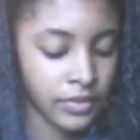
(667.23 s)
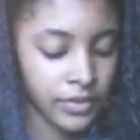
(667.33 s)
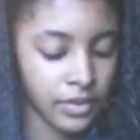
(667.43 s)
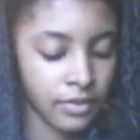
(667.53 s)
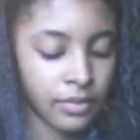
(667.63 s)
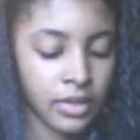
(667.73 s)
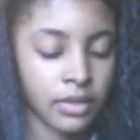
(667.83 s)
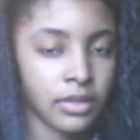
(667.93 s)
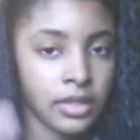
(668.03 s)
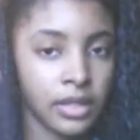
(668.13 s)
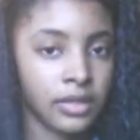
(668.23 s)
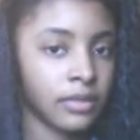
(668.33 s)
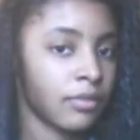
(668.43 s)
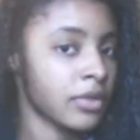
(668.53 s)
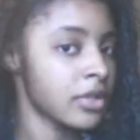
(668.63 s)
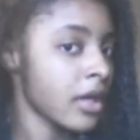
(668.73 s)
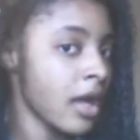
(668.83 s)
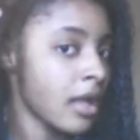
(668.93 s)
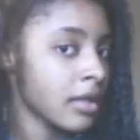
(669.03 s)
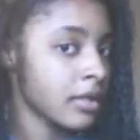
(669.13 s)
So I'm going to take some more
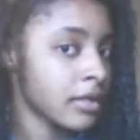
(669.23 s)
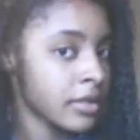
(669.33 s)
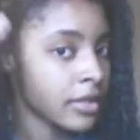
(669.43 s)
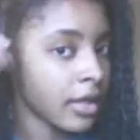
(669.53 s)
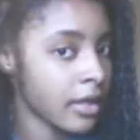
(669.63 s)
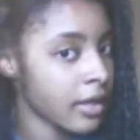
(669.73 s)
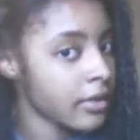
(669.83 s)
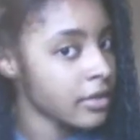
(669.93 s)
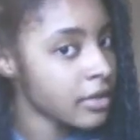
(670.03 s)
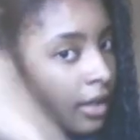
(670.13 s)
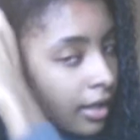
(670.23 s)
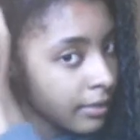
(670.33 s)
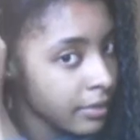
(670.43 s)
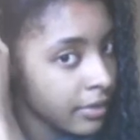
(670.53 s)
gel, starting at the top.